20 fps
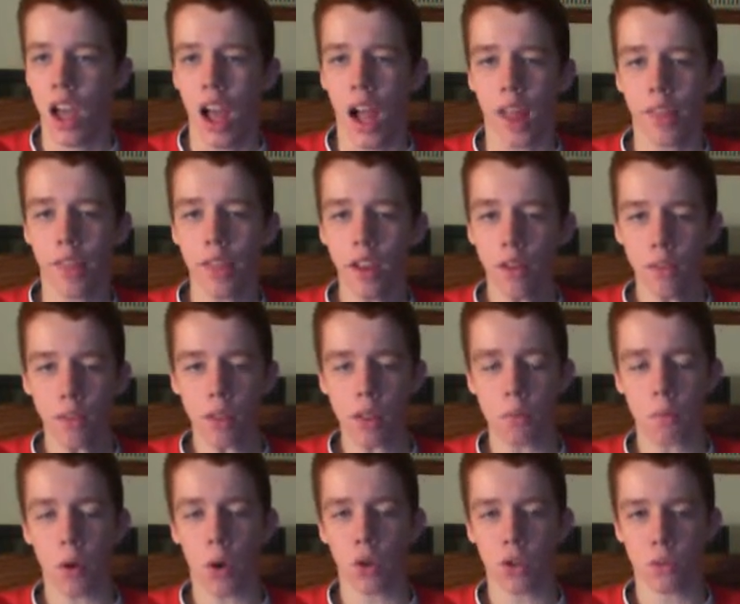I think for the
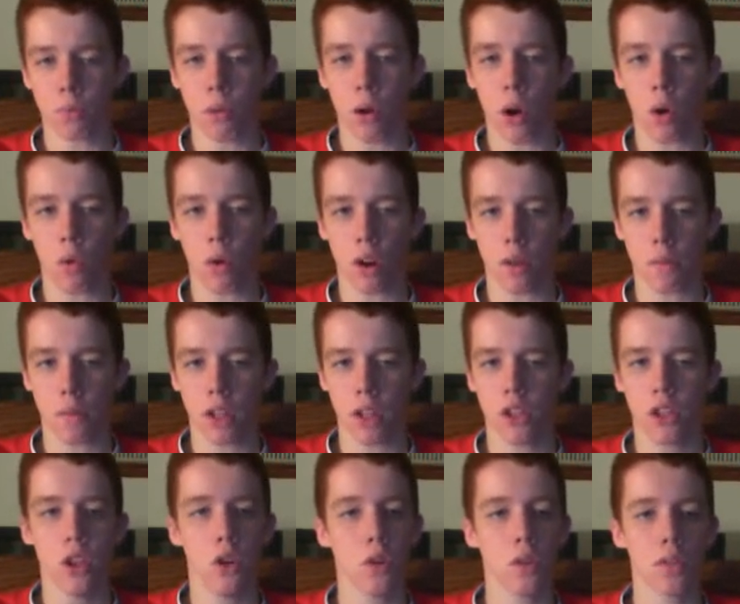most part what I'm going to
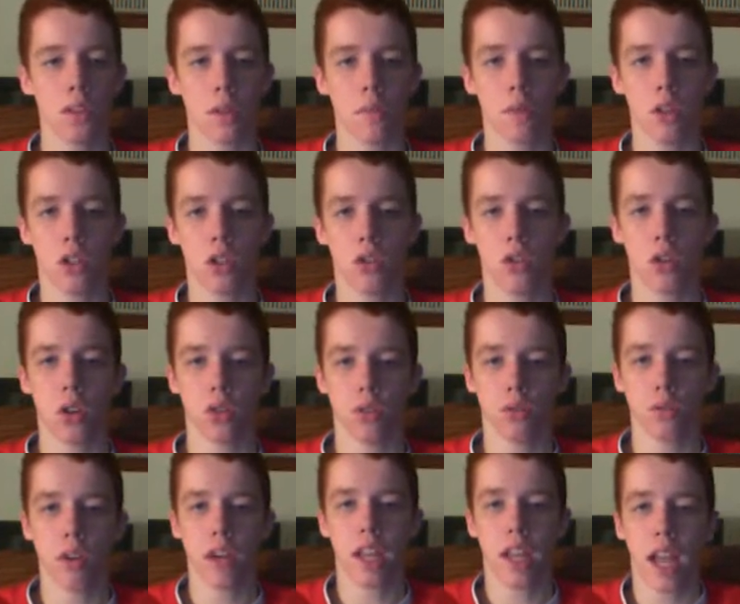do is I'm going to do those
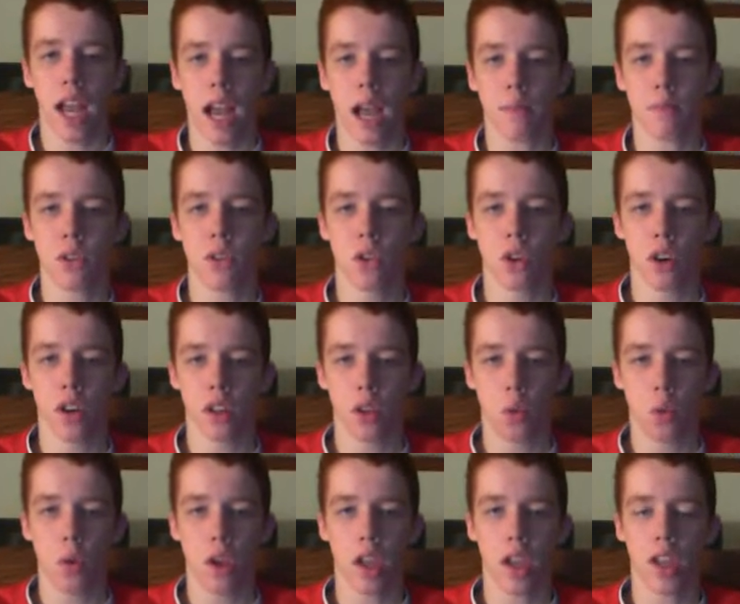recaps during the
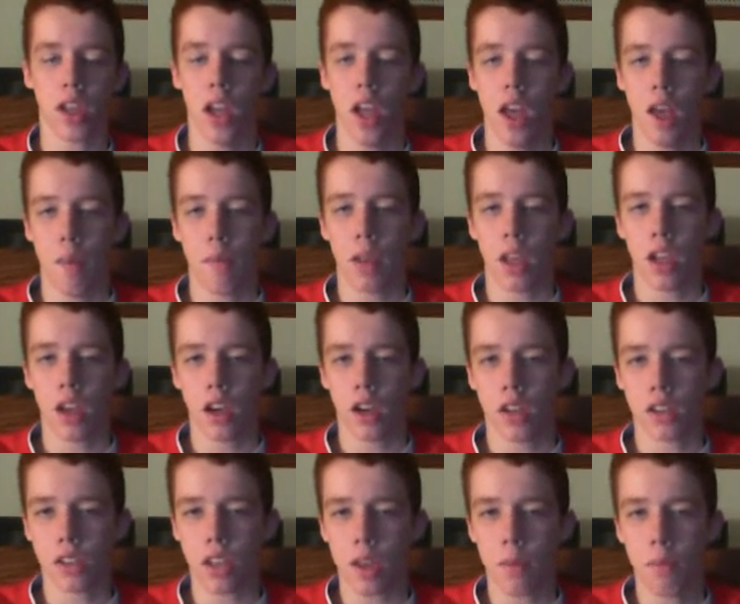week
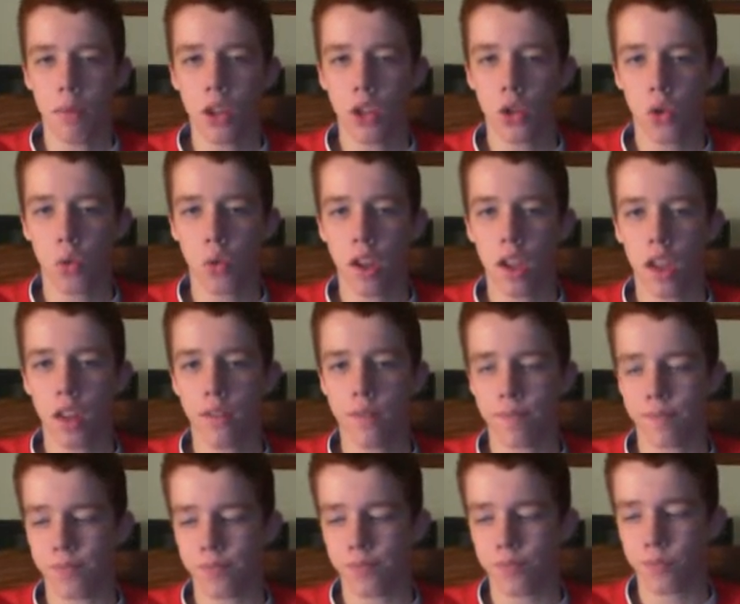because in between